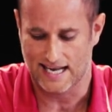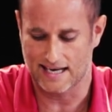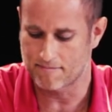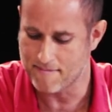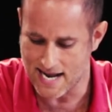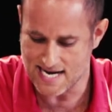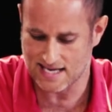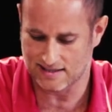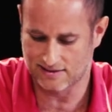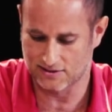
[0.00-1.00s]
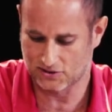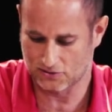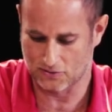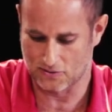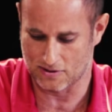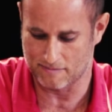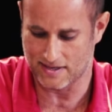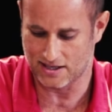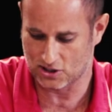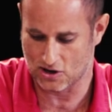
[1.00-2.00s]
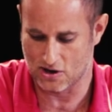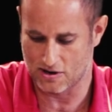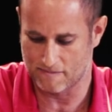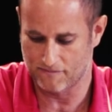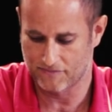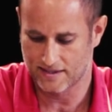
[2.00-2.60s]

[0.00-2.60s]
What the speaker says: and maketh the storm a calm,